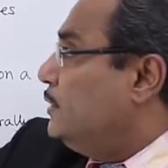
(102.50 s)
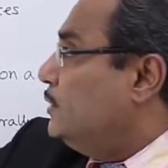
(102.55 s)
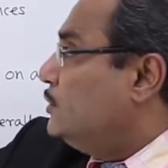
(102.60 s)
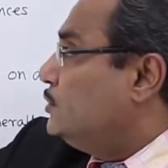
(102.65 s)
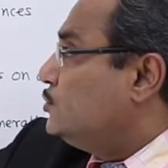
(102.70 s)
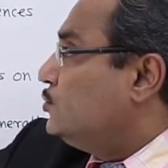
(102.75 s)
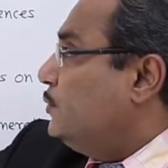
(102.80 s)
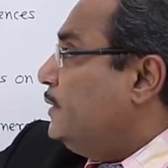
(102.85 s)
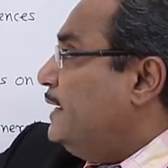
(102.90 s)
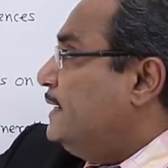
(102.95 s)

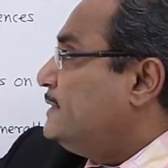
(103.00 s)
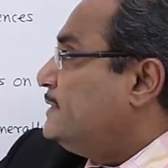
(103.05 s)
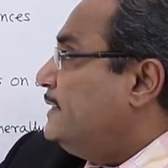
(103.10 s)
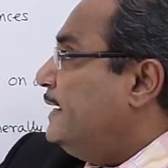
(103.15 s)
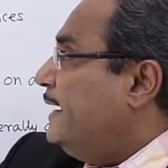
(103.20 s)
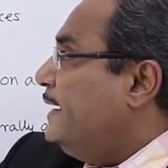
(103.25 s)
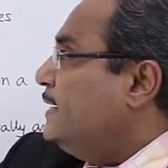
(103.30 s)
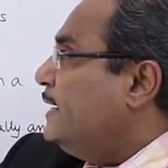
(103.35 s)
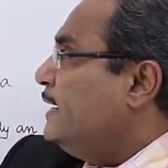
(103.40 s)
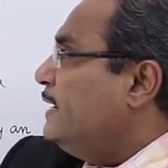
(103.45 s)
So, a
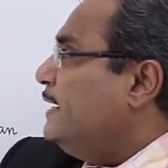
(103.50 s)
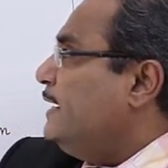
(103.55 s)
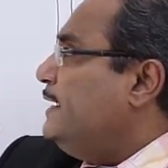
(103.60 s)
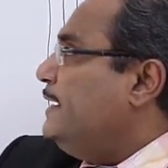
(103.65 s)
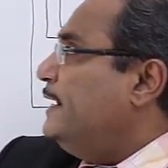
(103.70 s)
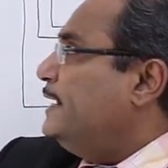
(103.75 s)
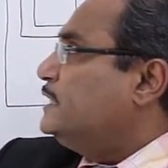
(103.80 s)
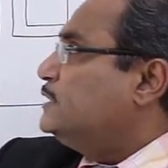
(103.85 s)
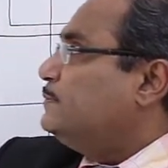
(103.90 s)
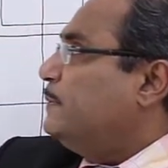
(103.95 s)
secondary
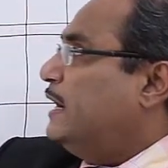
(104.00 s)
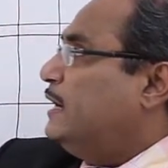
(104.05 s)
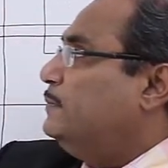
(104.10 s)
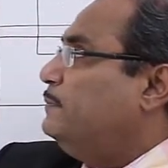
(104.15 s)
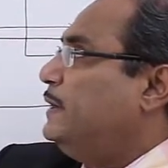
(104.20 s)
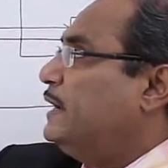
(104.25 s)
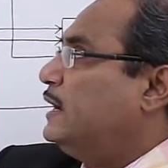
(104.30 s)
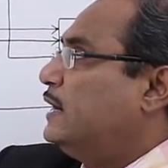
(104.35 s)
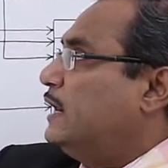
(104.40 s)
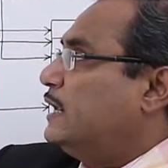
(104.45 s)
index might
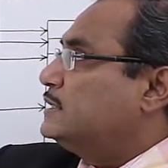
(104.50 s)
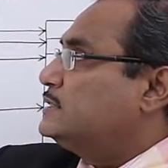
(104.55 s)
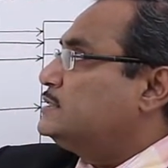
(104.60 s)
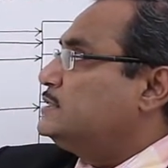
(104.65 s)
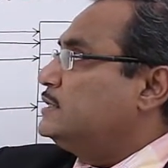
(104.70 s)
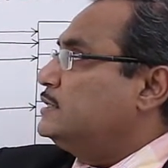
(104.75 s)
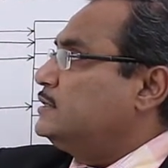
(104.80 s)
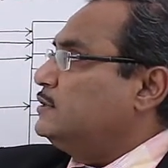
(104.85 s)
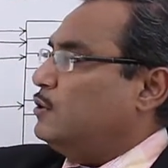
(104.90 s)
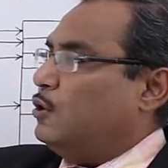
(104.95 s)
be
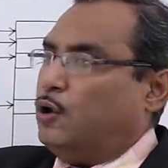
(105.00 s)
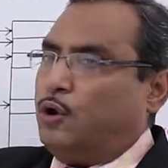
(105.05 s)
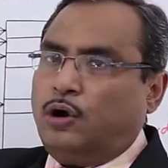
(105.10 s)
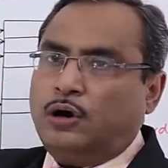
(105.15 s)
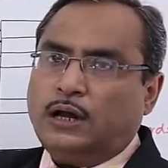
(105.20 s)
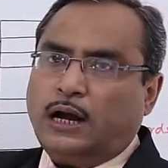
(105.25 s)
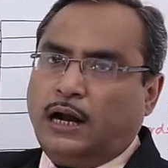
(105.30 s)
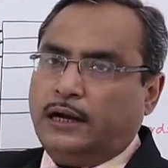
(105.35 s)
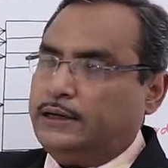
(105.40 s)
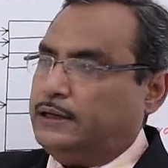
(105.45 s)
clustered
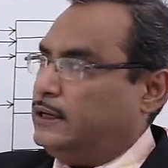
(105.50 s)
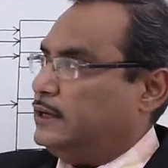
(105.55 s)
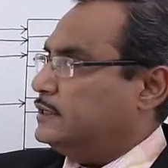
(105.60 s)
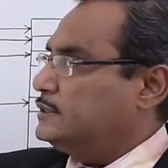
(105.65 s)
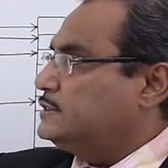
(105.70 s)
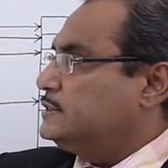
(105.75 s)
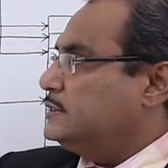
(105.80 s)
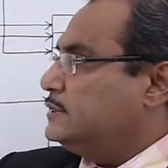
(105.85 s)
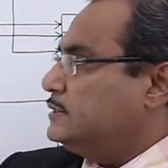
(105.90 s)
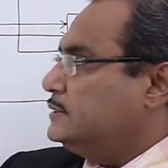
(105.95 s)
or
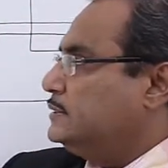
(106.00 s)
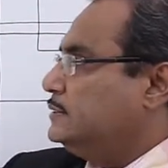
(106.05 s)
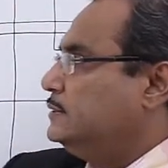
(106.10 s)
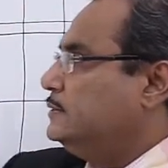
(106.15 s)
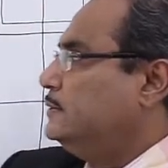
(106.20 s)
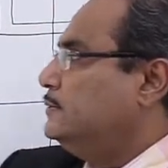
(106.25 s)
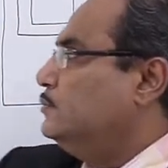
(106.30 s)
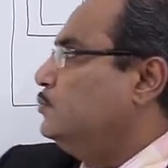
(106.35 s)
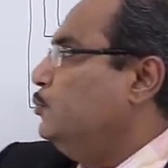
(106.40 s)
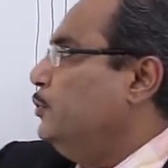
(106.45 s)
unclustered
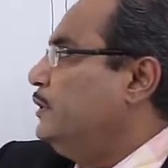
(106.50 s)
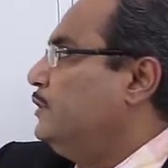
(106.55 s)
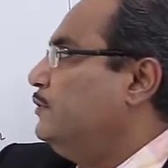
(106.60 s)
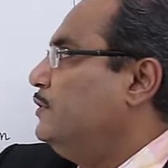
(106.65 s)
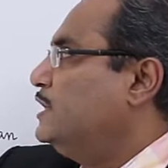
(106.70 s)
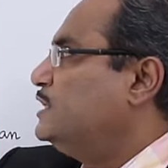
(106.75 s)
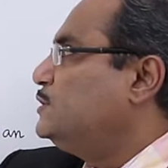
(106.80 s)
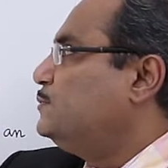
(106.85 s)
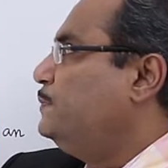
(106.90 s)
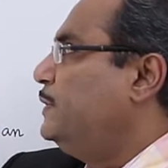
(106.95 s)
with
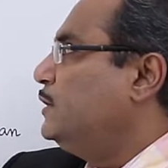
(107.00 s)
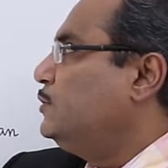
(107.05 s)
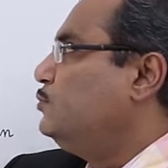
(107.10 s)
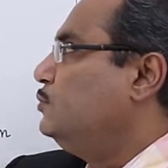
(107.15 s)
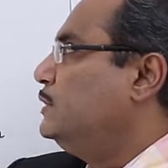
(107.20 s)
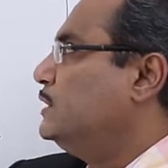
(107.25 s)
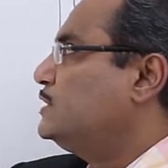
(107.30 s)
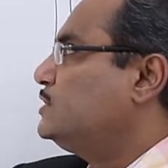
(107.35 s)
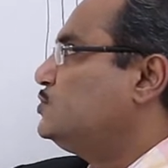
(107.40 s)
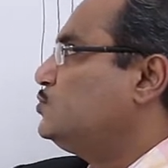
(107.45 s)
respect
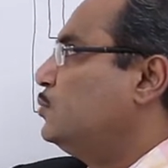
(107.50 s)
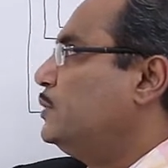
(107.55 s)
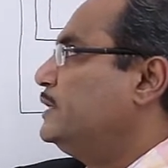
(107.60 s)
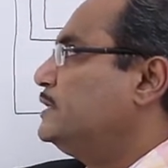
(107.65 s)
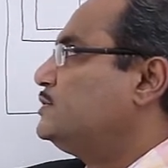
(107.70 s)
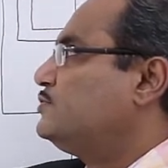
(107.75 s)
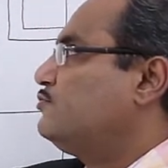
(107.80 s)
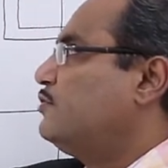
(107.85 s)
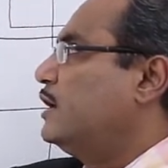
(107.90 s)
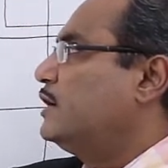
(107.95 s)
to the
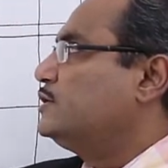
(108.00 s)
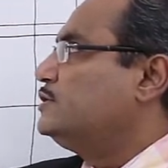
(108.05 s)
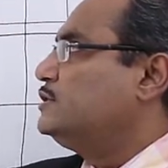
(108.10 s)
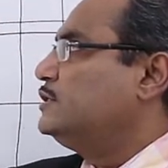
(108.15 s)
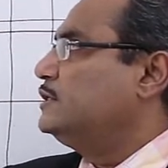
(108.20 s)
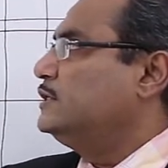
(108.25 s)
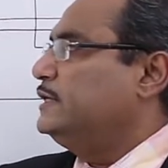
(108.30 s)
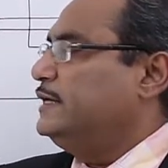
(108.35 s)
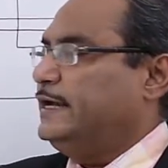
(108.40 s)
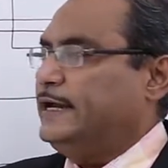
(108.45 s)
storage
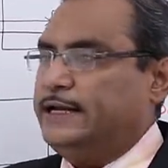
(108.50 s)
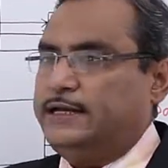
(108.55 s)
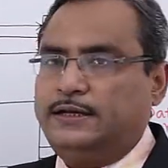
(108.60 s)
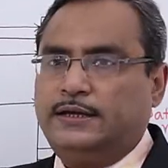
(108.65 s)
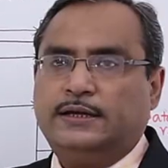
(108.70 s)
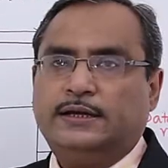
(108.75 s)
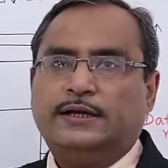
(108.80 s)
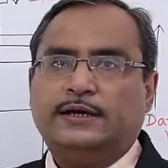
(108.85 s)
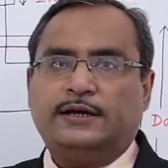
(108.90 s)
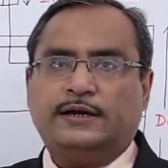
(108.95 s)
structure
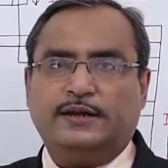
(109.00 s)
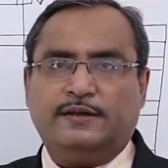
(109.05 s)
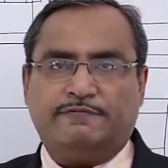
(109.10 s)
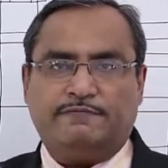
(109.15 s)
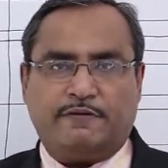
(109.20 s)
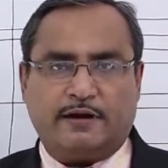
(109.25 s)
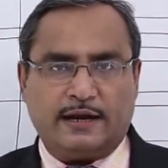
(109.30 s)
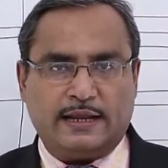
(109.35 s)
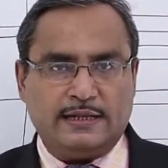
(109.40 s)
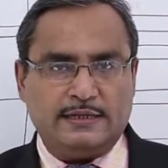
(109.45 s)
it
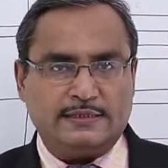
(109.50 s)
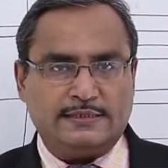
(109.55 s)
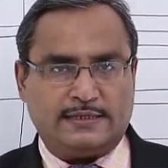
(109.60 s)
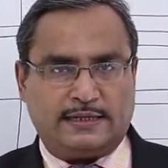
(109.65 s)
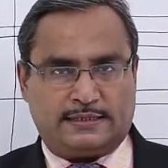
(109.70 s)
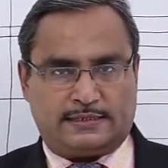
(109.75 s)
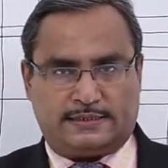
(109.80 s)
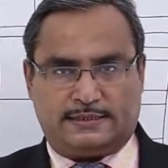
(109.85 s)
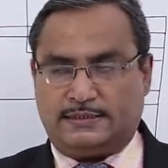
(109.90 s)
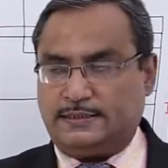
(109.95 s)

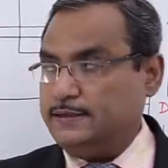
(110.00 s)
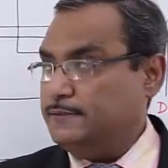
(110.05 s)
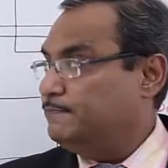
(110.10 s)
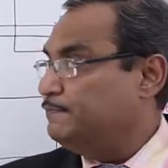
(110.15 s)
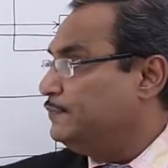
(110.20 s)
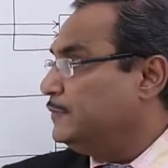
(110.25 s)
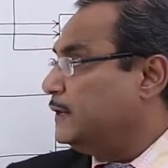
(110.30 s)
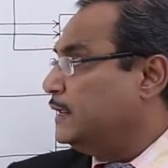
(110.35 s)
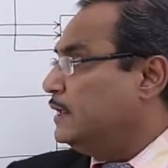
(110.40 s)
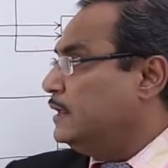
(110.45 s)
references.
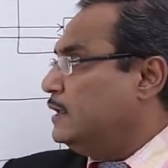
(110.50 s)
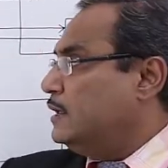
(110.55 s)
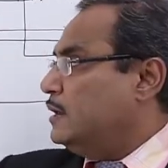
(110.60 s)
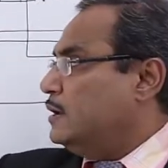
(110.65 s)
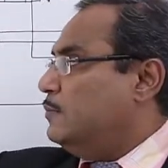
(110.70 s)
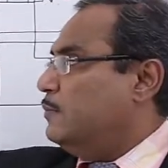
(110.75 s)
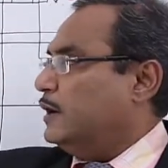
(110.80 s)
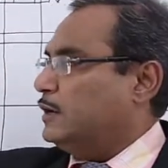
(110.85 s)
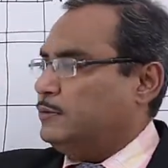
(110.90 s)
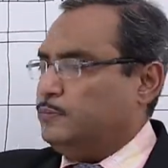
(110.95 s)

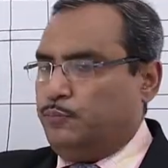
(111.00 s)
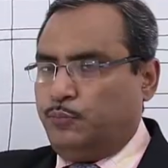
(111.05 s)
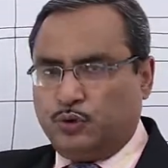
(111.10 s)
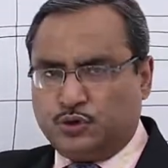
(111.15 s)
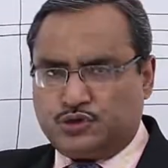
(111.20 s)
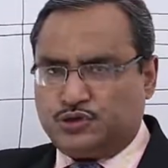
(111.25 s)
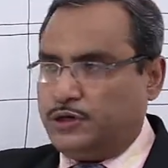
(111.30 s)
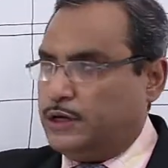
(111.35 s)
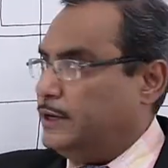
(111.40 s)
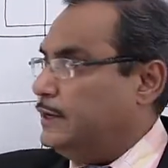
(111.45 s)
But
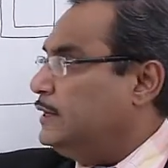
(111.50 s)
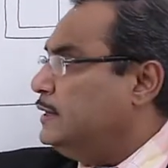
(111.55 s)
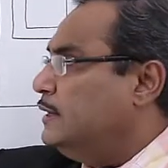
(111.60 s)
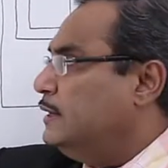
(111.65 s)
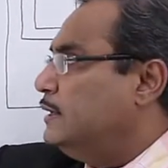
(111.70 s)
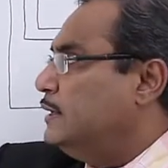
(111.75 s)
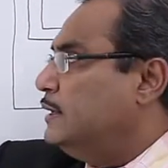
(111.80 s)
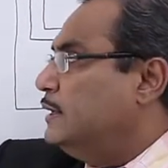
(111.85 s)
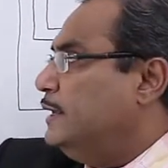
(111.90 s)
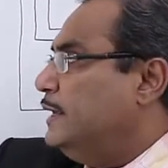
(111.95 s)
mostly
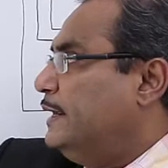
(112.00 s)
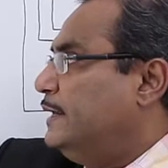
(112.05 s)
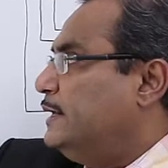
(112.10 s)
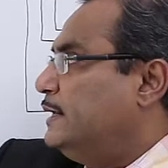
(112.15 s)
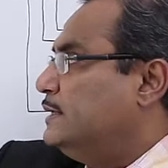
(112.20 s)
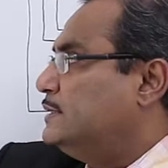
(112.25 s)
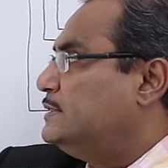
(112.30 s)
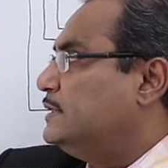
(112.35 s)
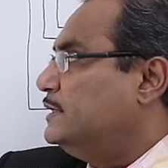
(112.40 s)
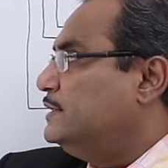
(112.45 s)
it
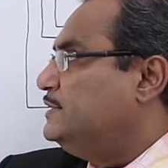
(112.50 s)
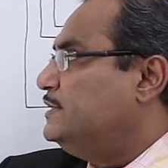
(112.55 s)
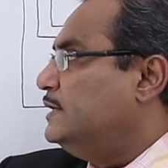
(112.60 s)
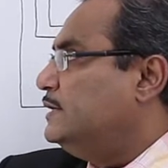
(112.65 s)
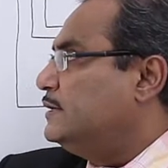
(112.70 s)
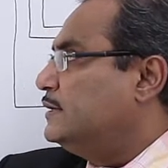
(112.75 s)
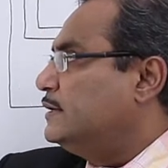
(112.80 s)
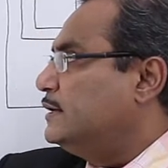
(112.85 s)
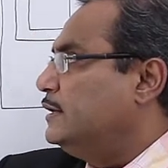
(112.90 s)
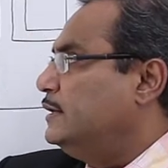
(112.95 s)
is
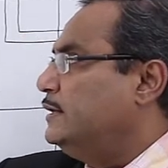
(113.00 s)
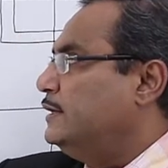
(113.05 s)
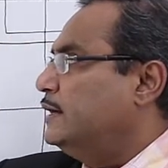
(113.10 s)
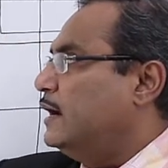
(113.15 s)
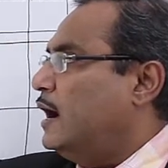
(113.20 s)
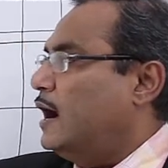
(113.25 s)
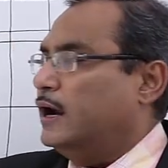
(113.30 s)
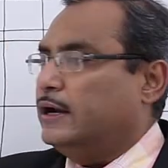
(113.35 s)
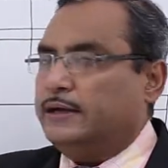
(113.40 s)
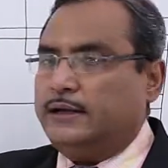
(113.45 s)

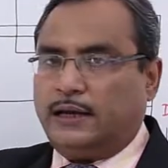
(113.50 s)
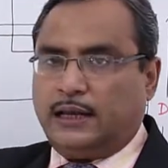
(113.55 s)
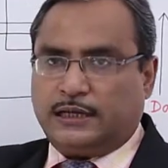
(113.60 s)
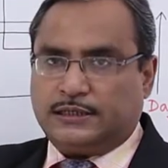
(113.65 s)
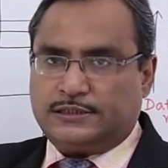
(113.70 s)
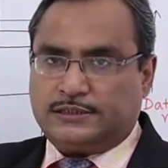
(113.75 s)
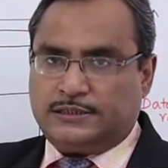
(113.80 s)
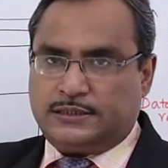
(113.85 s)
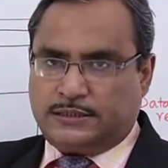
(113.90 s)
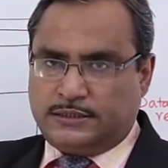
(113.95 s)
generally
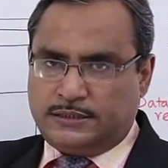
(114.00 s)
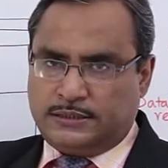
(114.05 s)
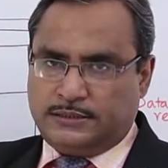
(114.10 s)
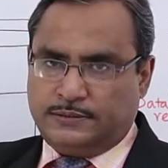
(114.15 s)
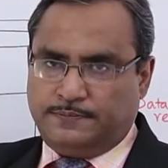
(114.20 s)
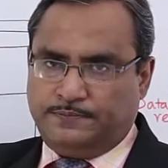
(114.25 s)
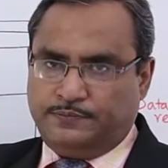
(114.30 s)
unclustered